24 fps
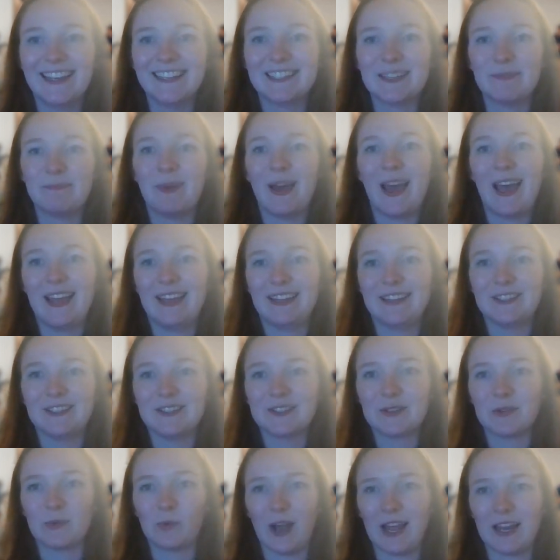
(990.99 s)
it
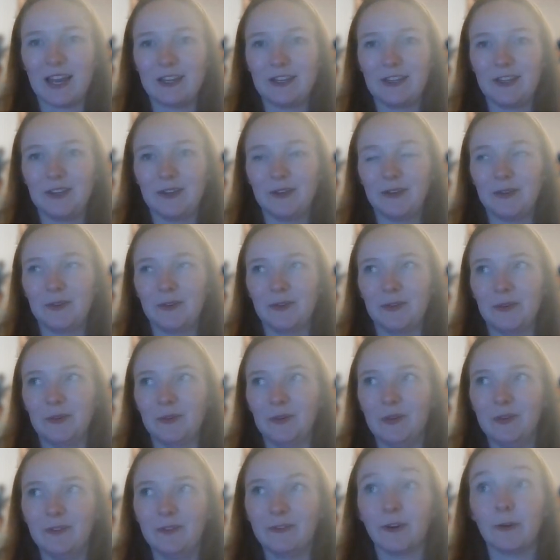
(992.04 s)
depends
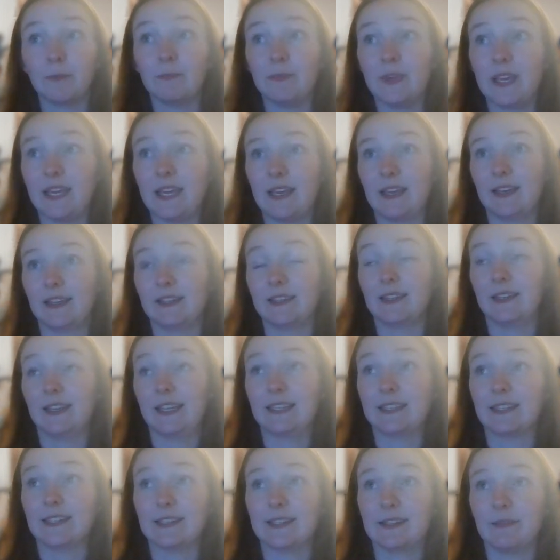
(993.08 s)
for me at
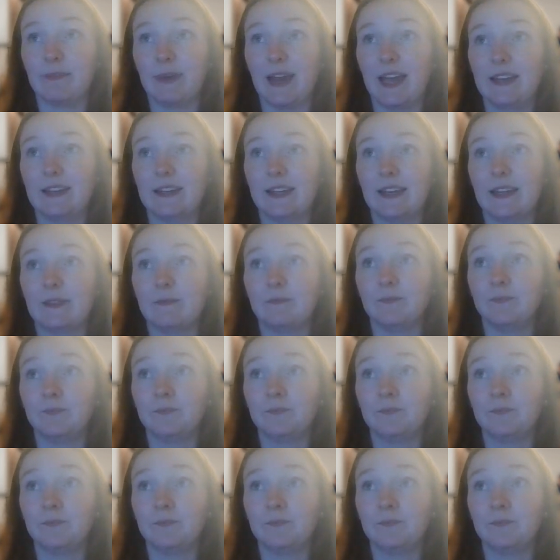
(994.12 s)
least, has depended